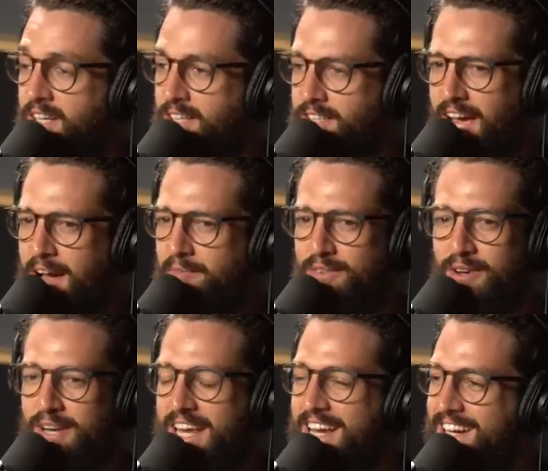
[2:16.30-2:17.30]
Yeah,
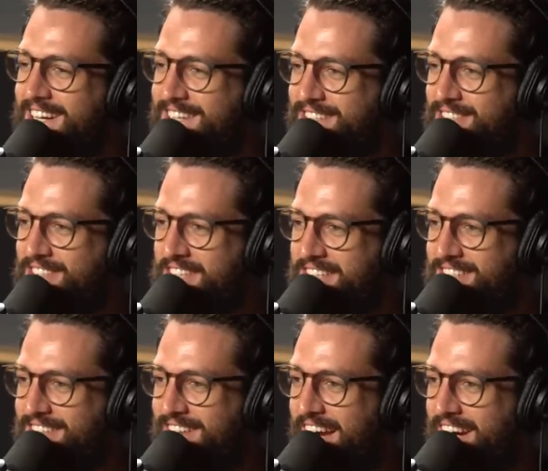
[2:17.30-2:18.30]
dude, he is
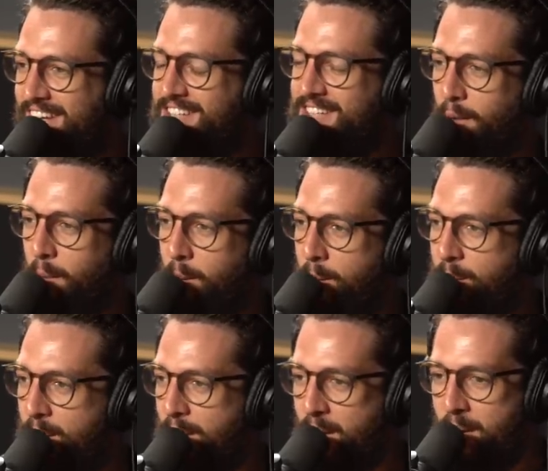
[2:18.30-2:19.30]
just like. Just, and then
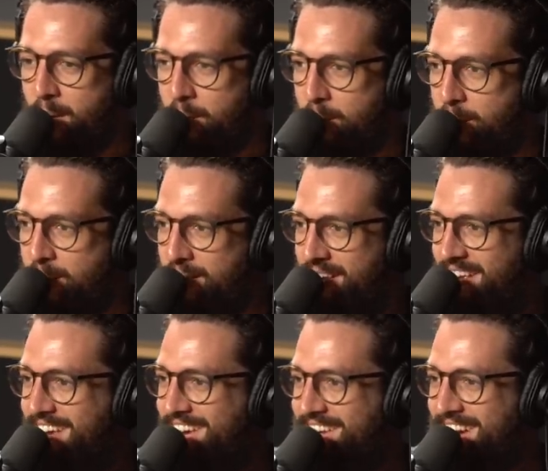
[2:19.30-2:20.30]
probably got a big bag